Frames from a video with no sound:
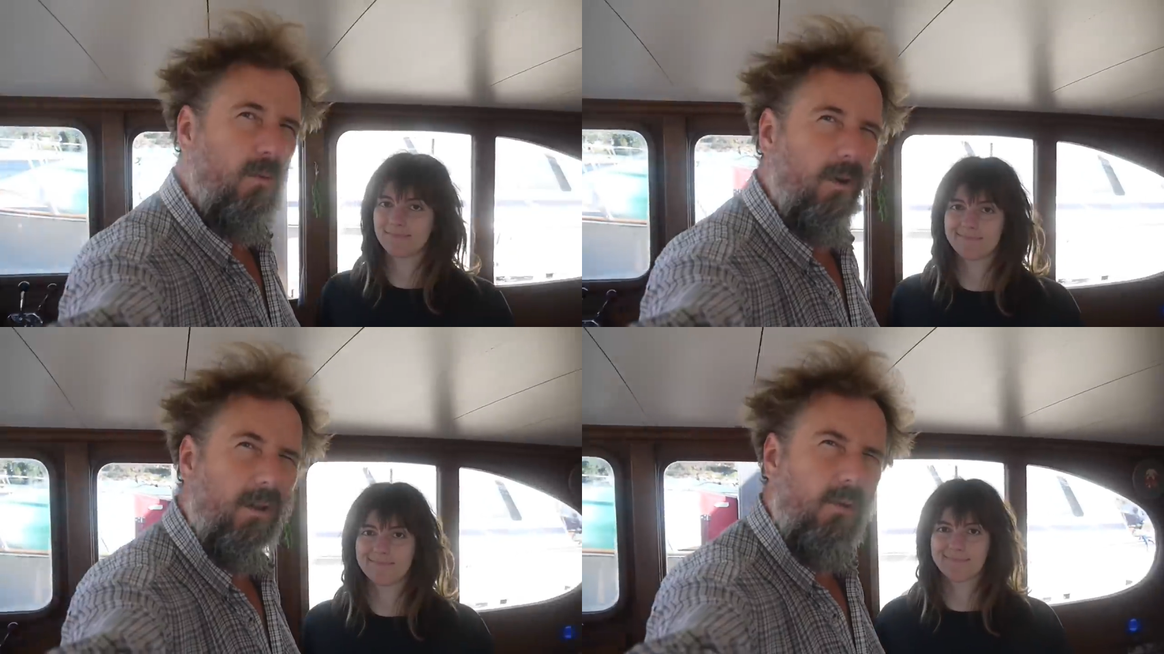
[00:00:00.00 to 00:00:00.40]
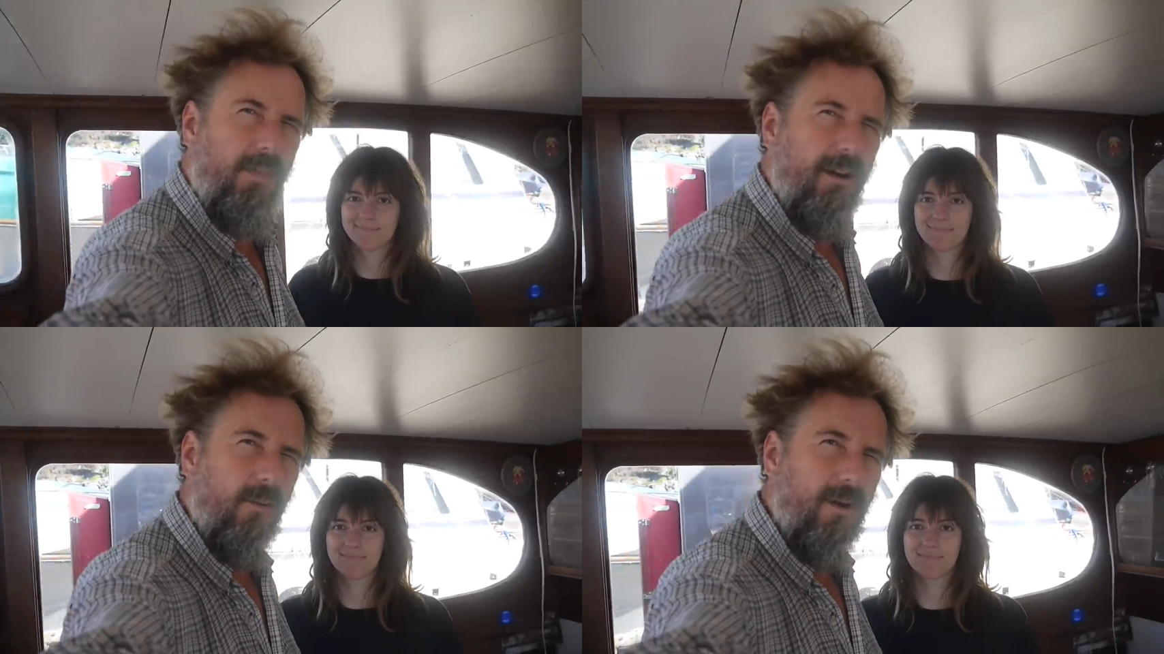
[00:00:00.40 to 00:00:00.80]
Speaker 1: Hello
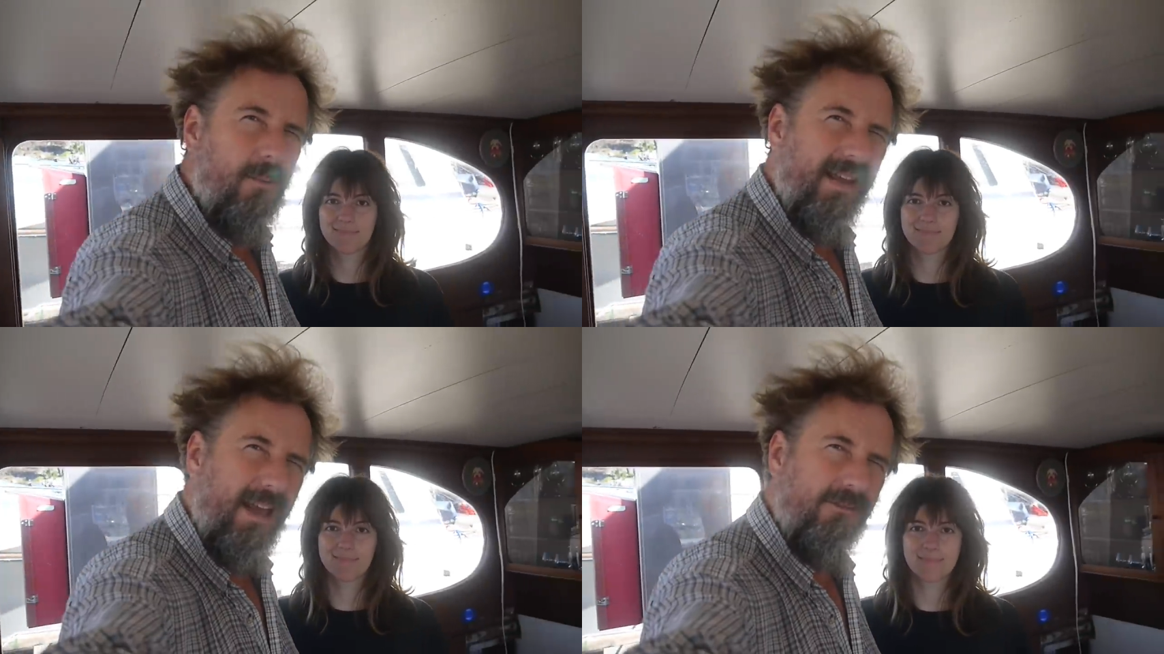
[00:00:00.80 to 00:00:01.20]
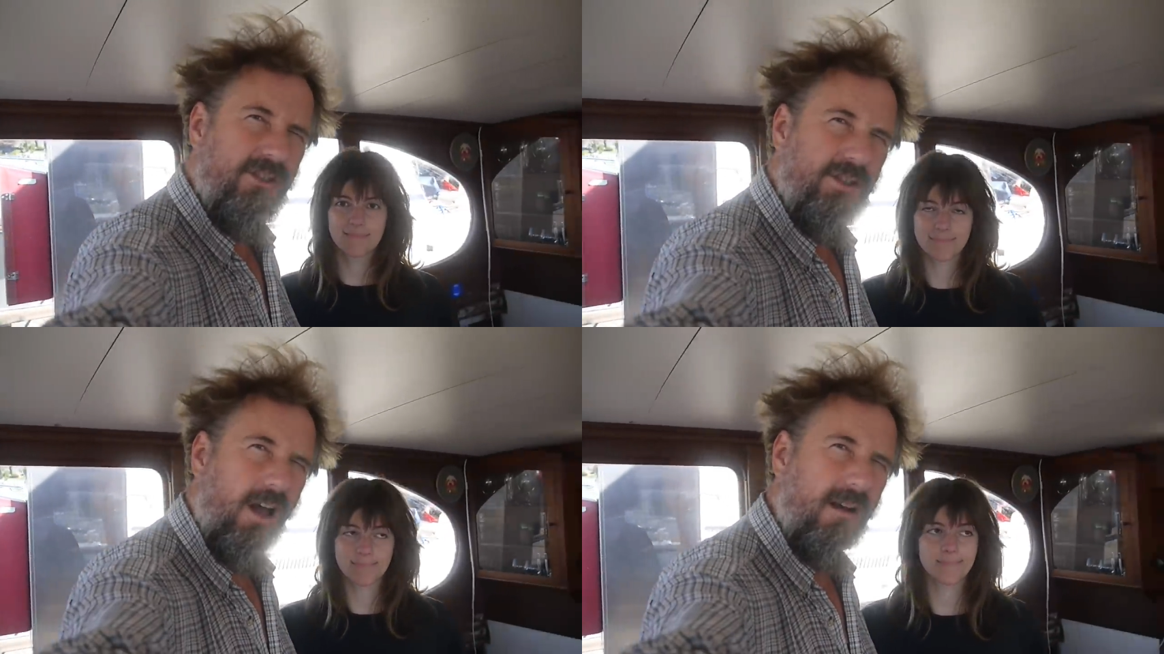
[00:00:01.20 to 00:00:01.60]
there! Well, we haven't
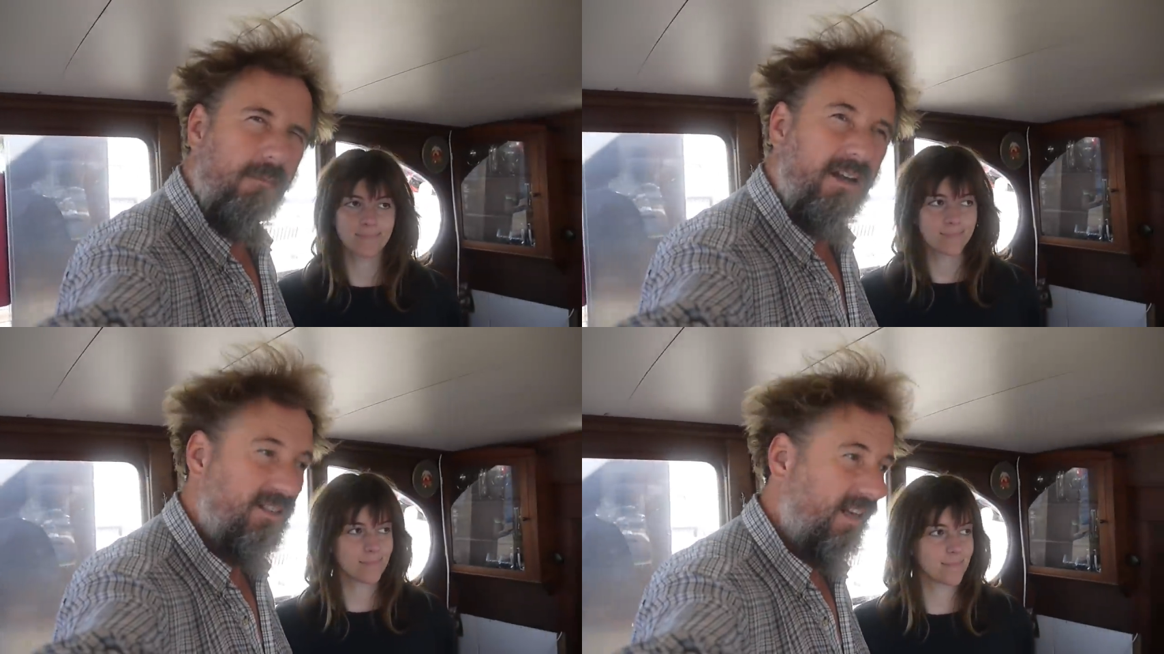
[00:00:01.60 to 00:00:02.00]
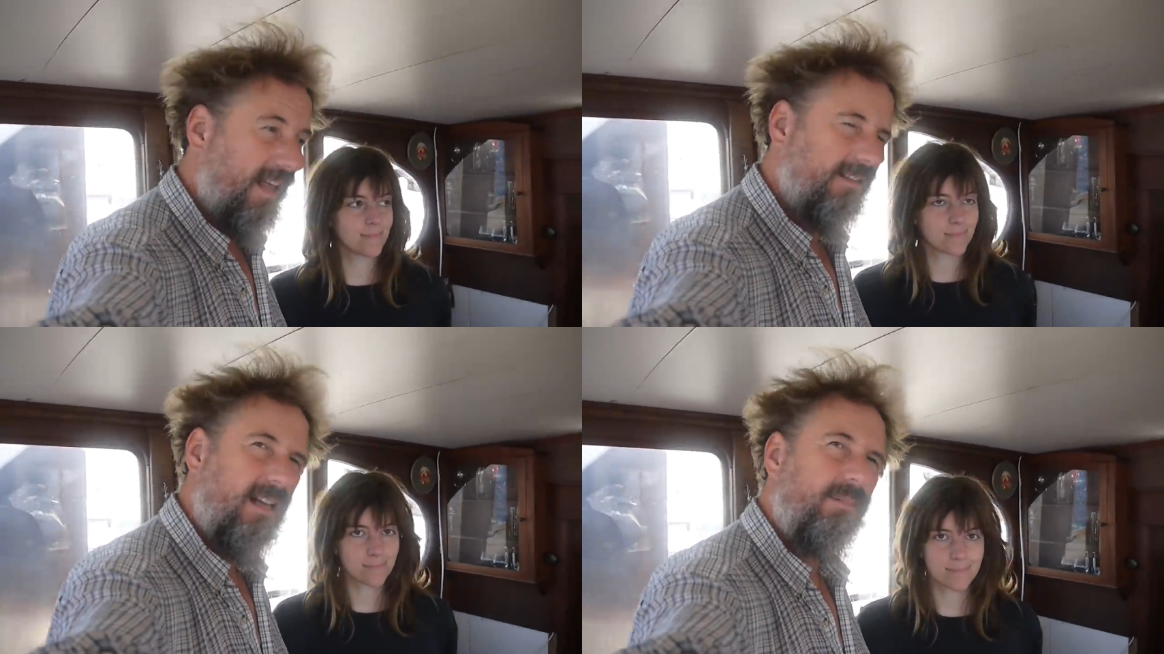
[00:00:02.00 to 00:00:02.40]
shot much in the
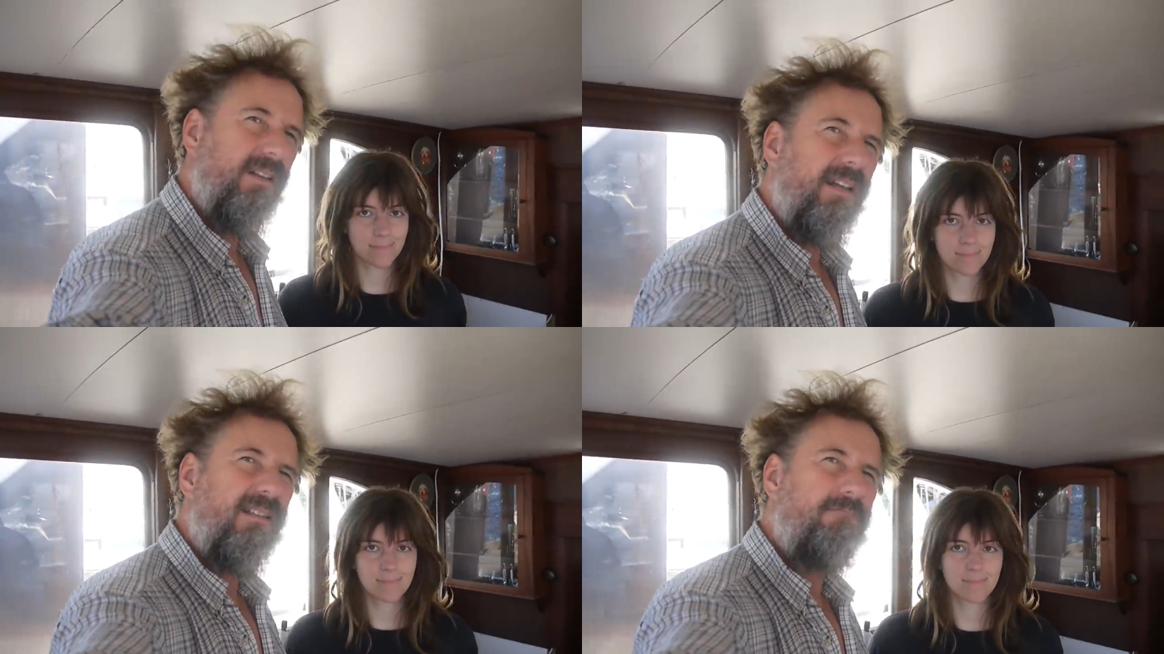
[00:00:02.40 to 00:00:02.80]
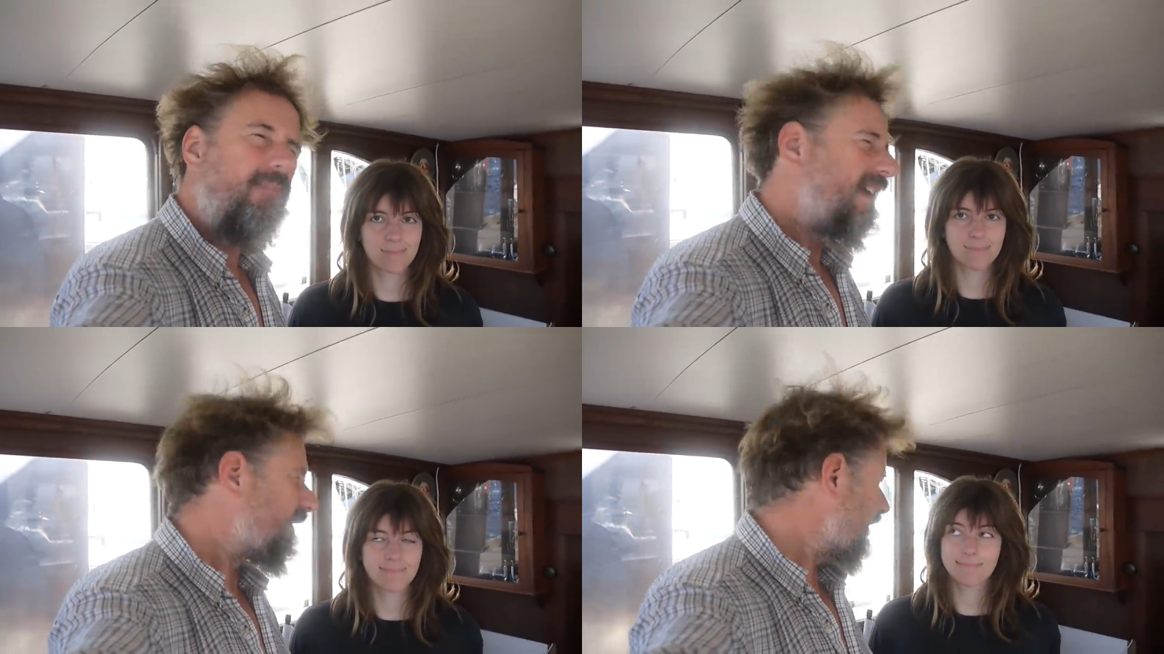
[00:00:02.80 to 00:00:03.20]
last couple of days,
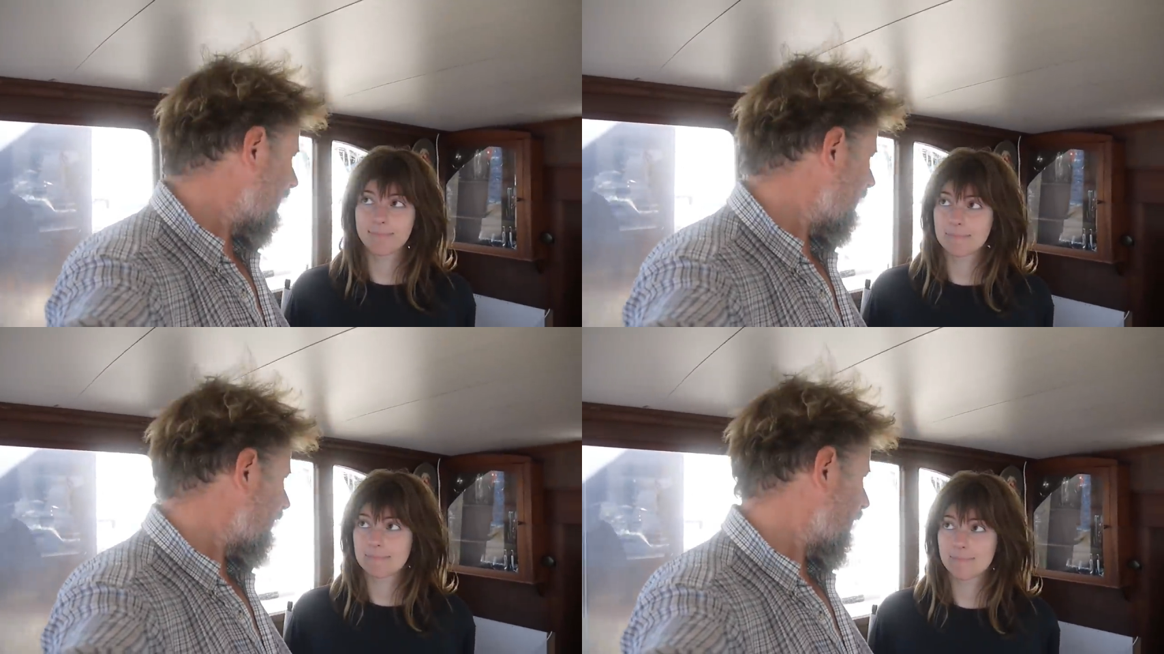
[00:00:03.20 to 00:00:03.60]
mainly because